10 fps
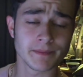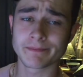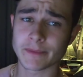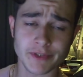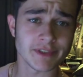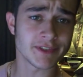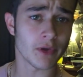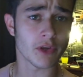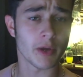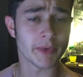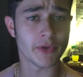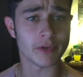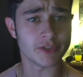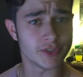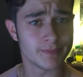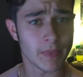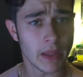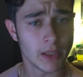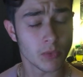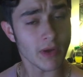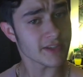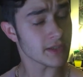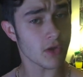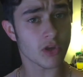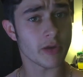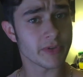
Because it's not common knowledge. Why is it not common